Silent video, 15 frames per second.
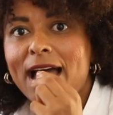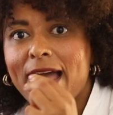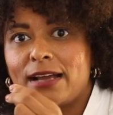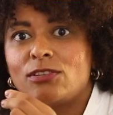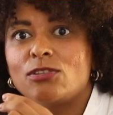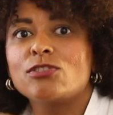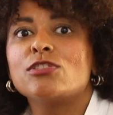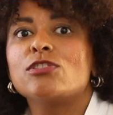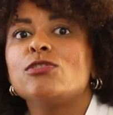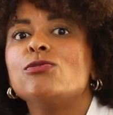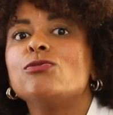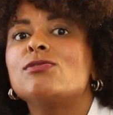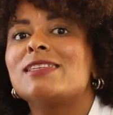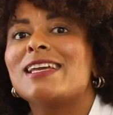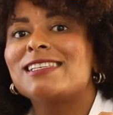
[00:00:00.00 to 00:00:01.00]
actors
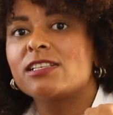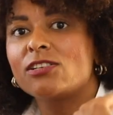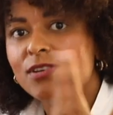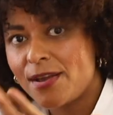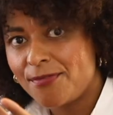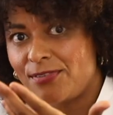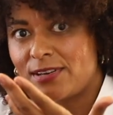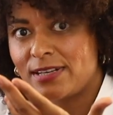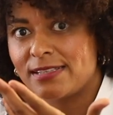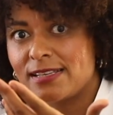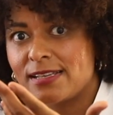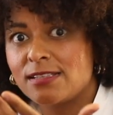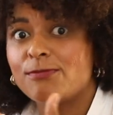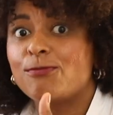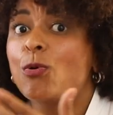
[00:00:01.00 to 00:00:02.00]
used as
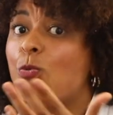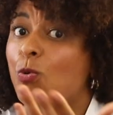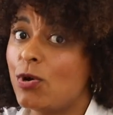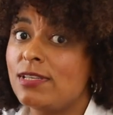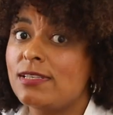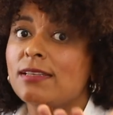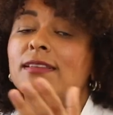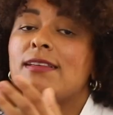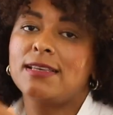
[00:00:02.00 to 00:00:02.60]
references for voicing